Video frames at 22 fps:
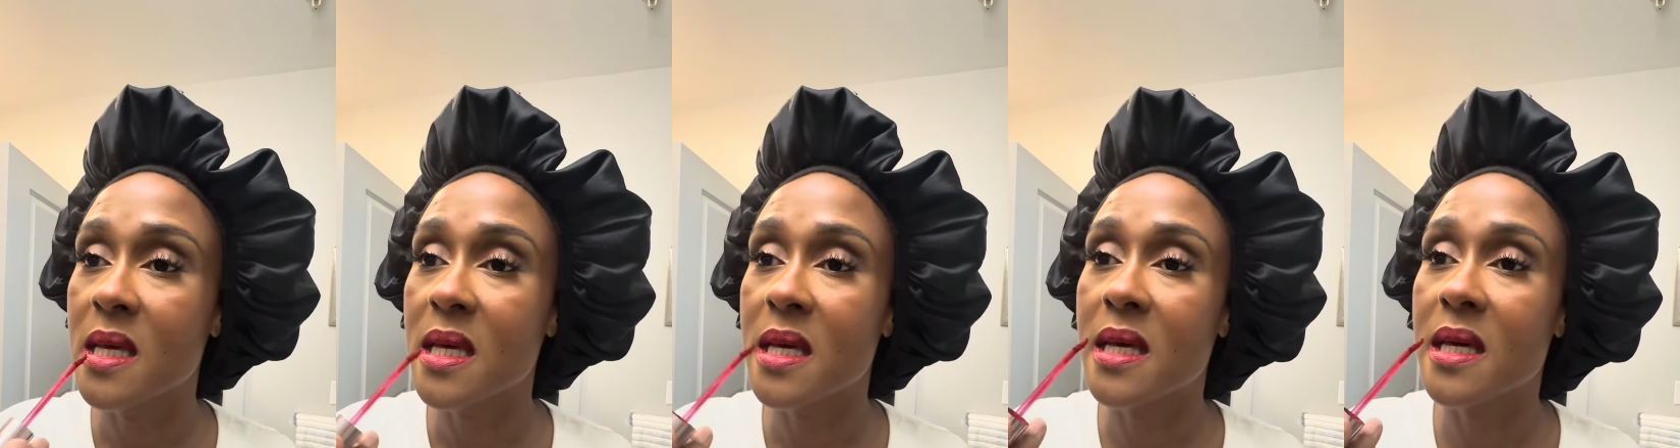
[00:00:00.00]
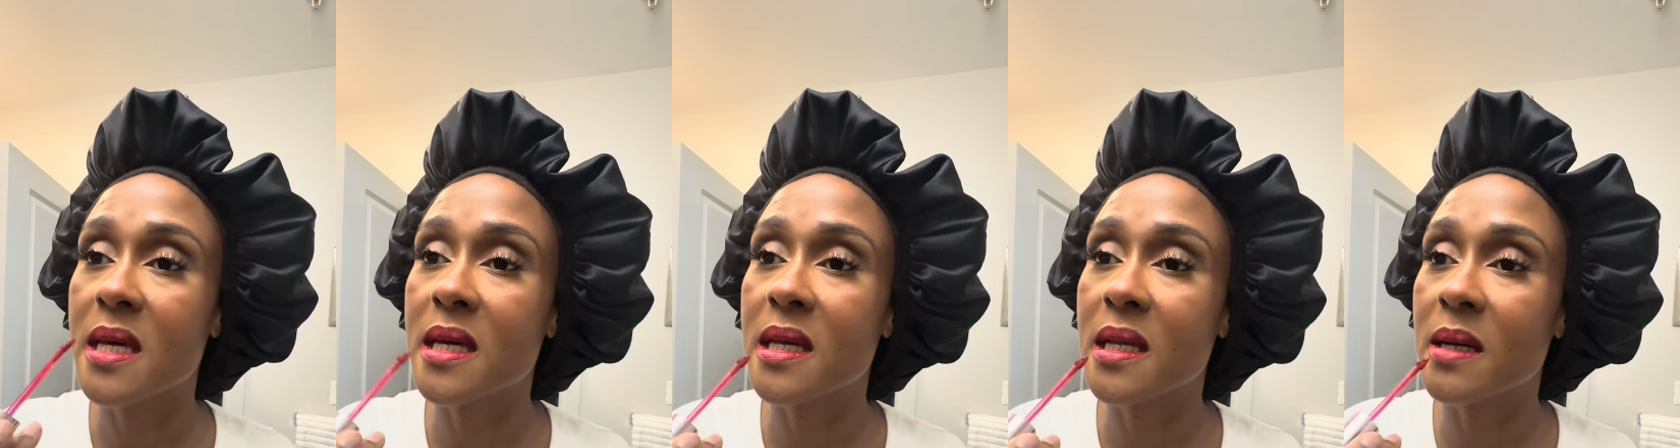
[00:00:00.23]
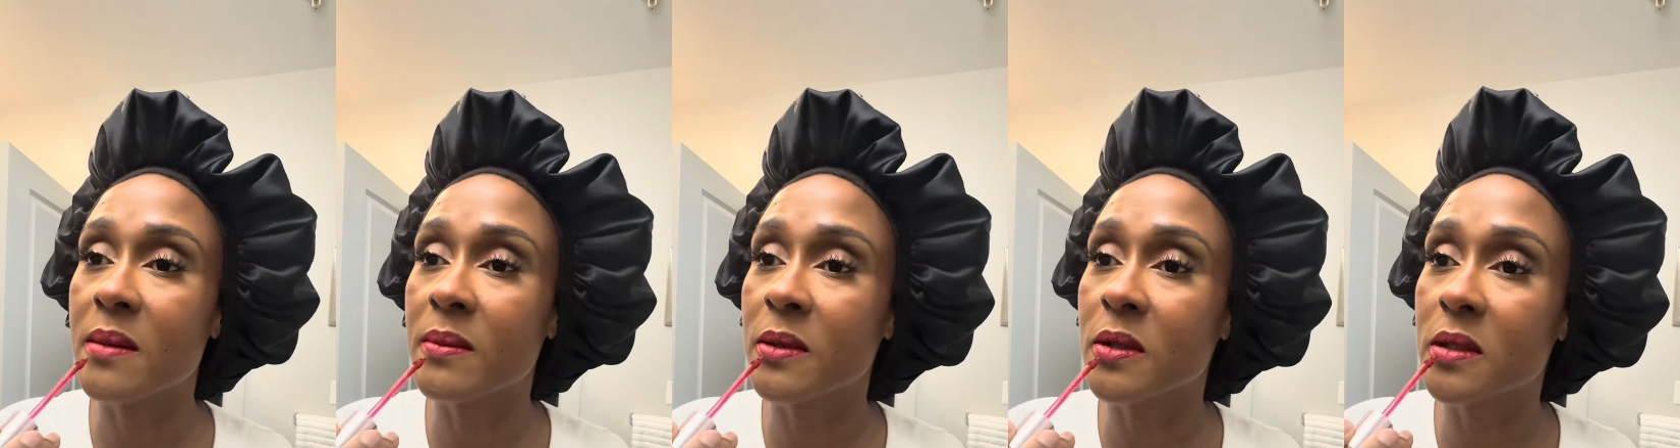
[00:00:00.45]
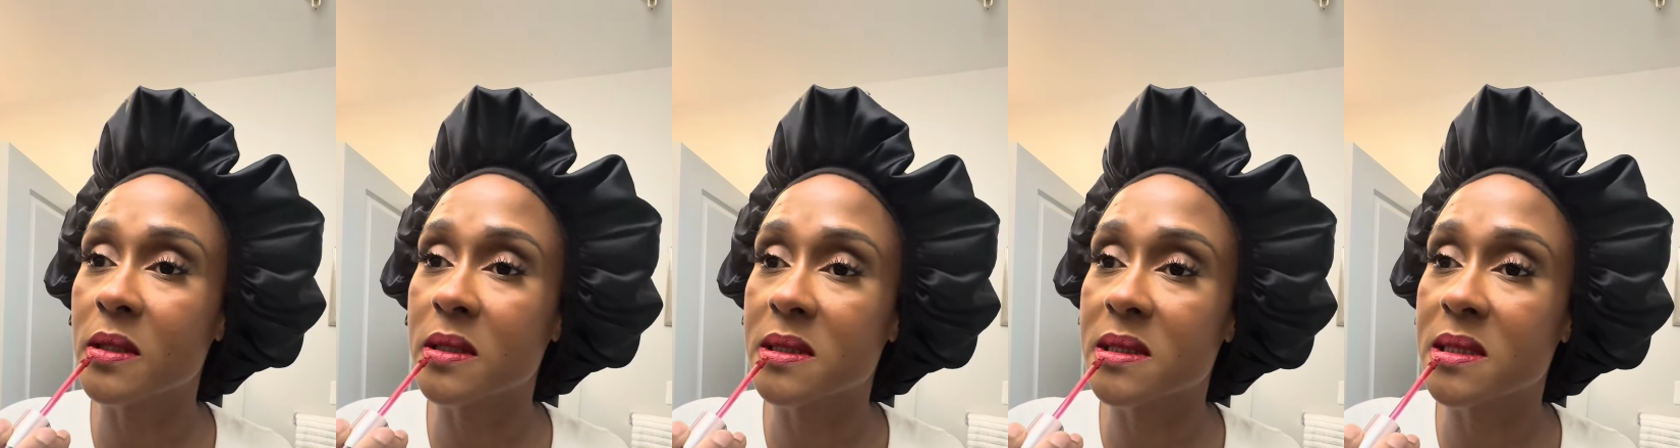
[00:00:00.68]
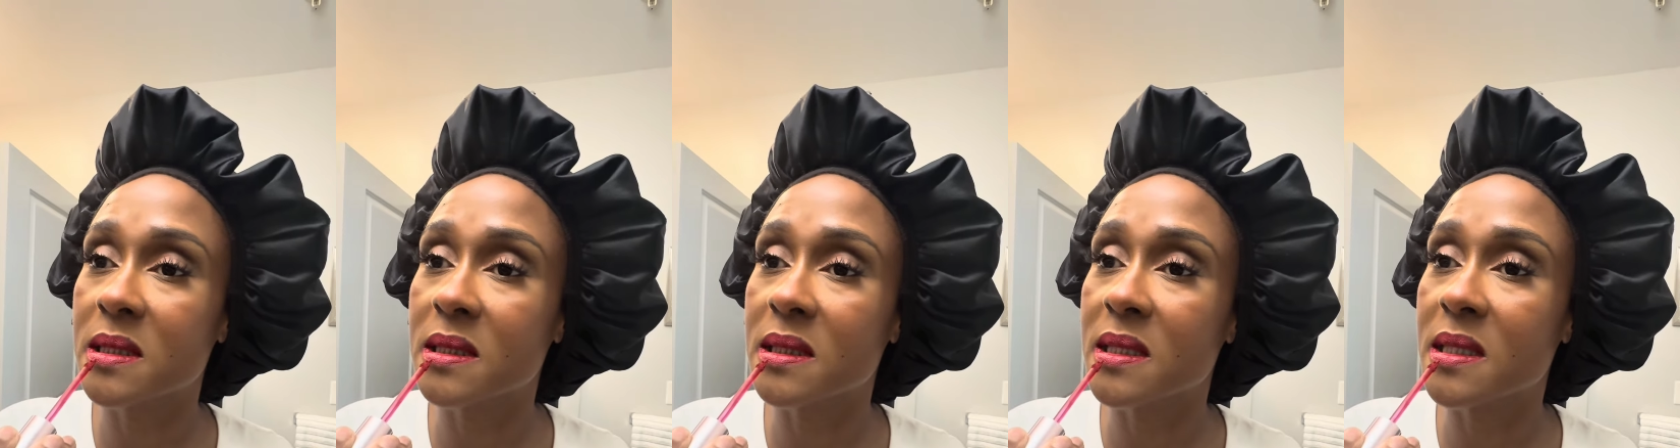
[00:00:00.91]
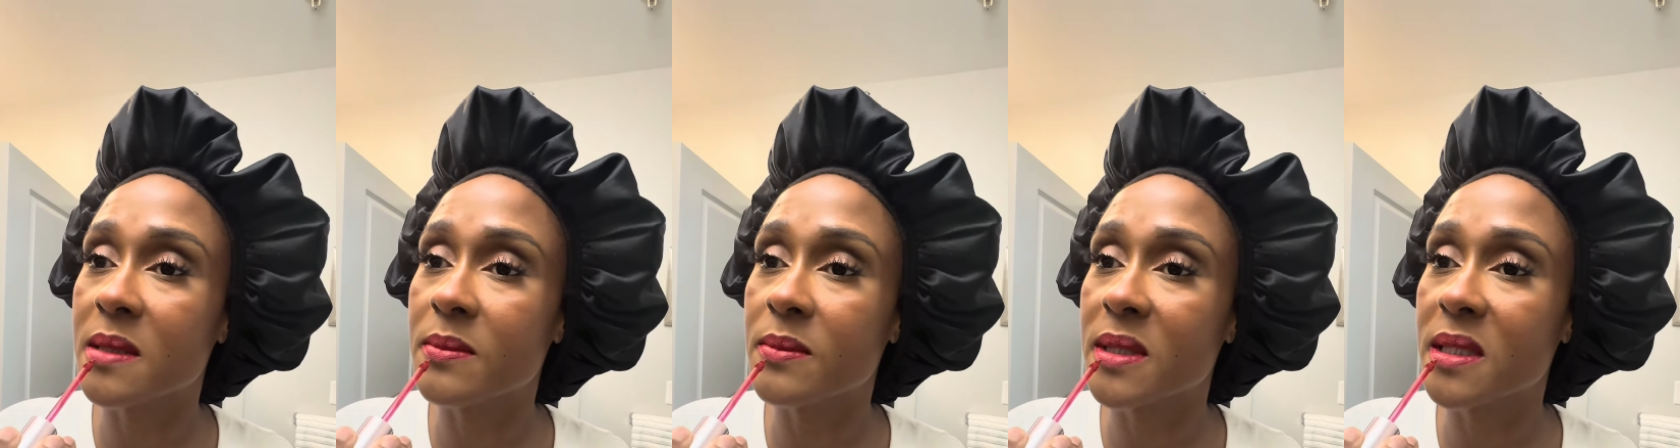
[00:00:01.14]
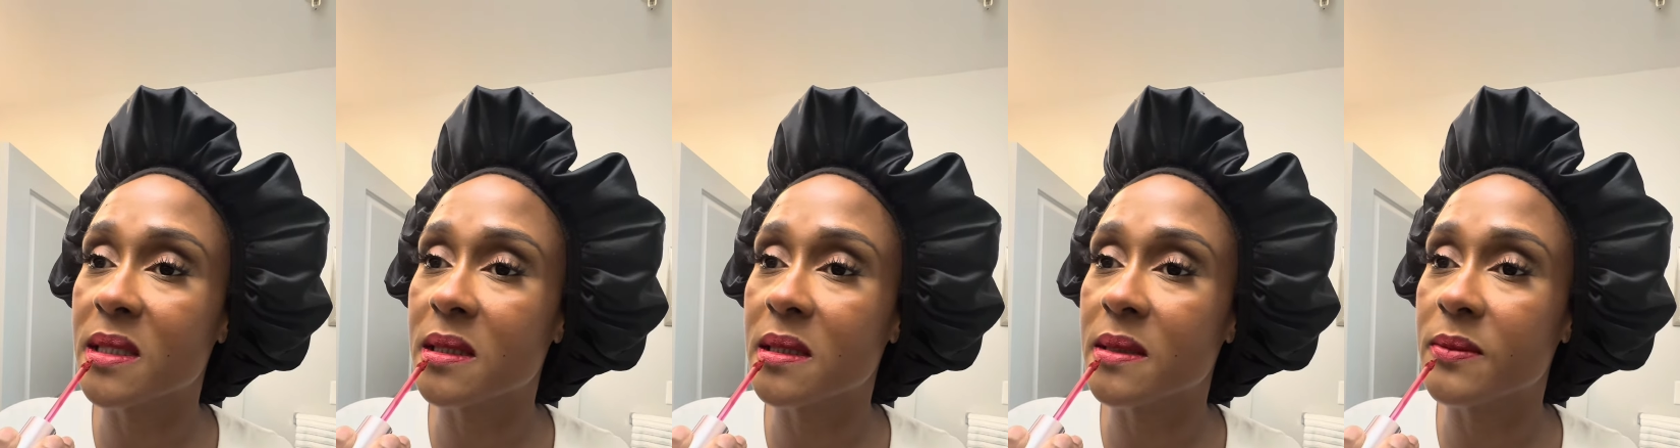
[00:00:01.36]
And I'm going to line my
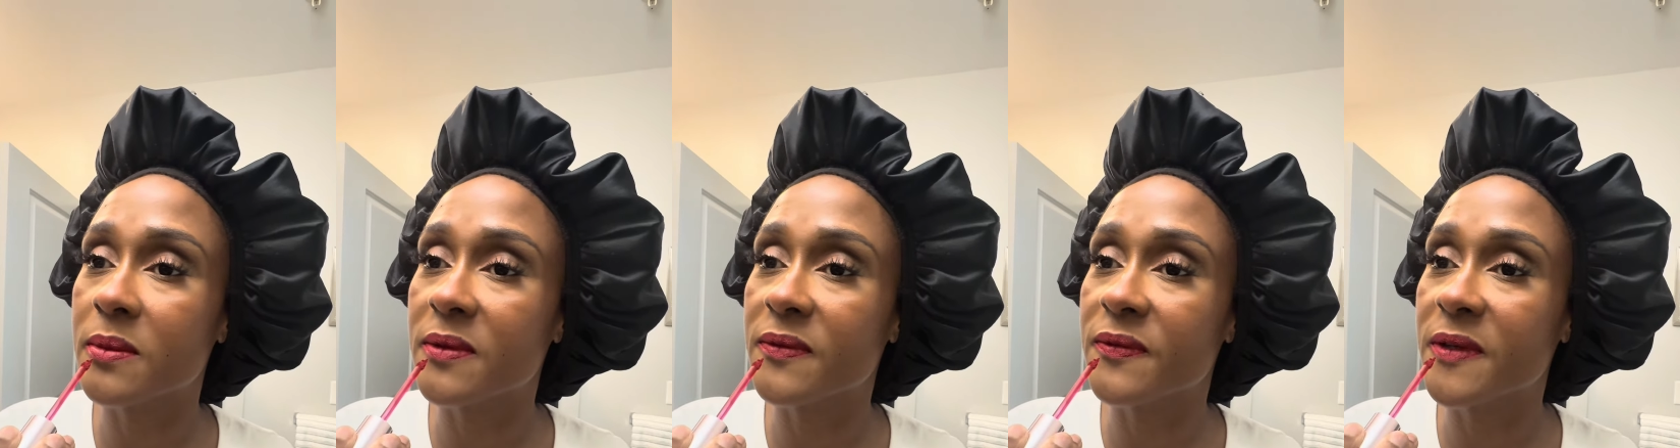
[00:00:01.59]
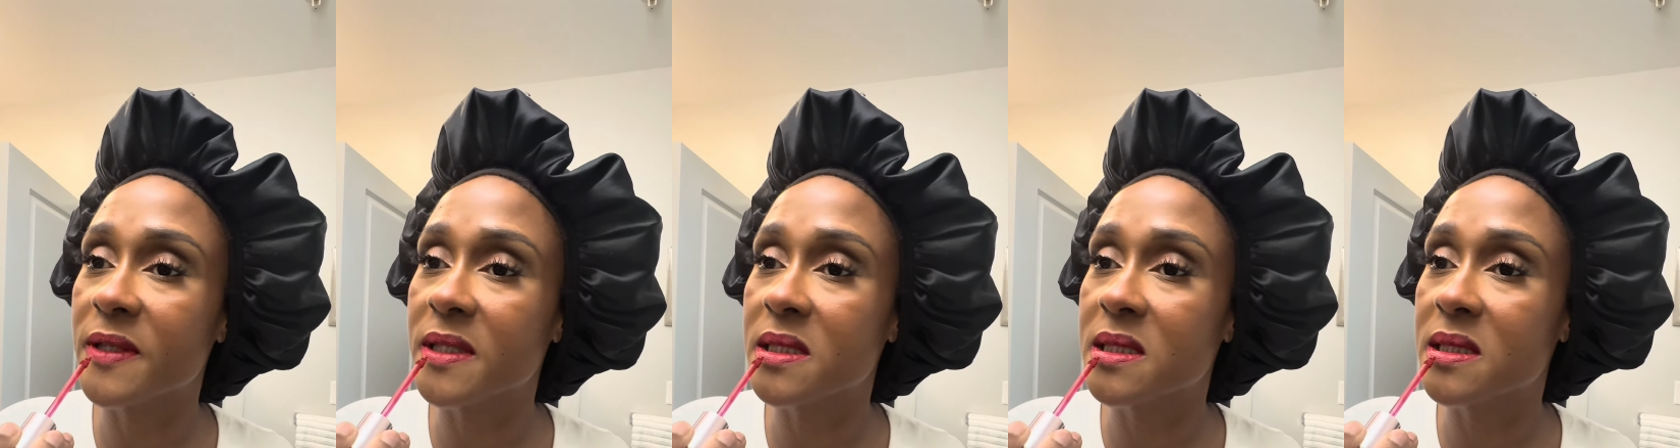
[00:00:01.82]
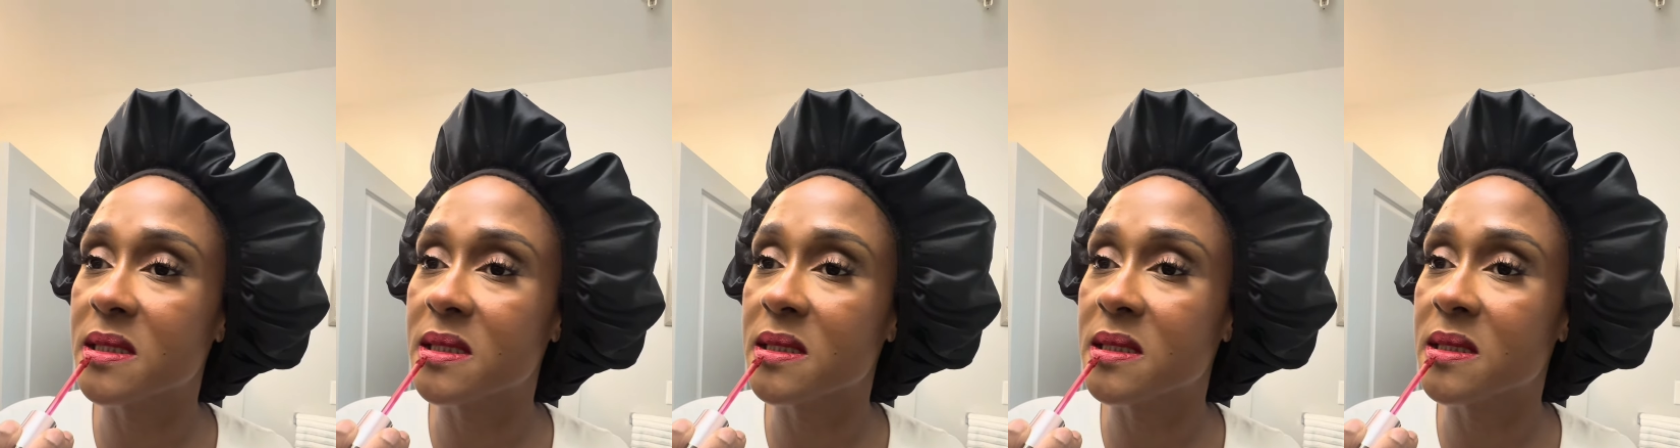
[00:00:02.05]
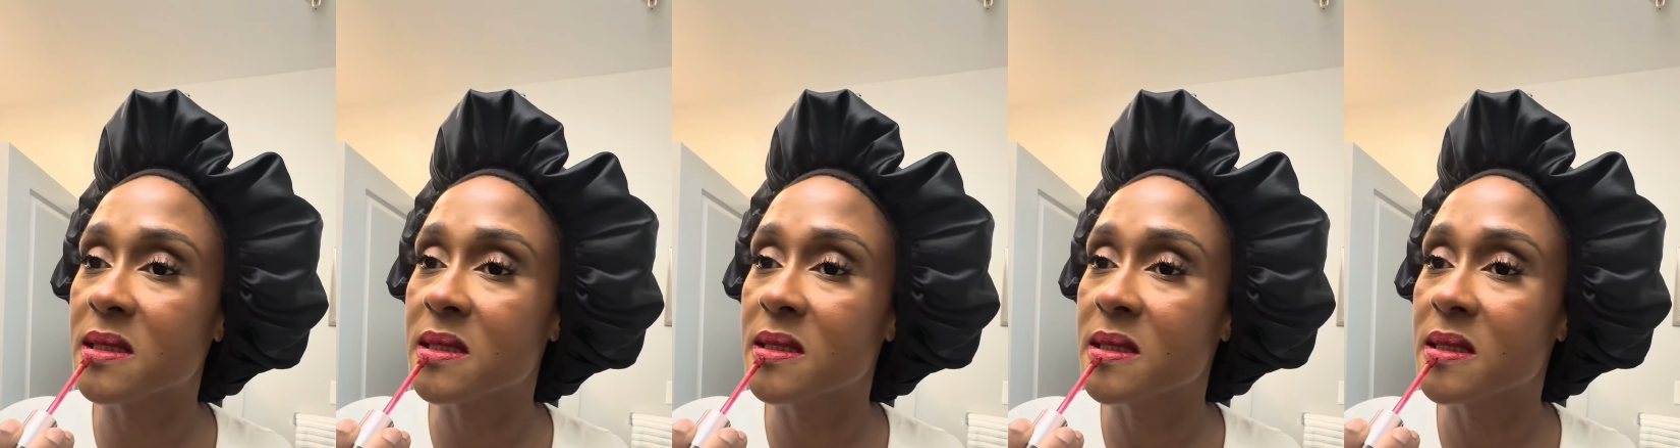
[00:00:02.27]
lip with Fenty.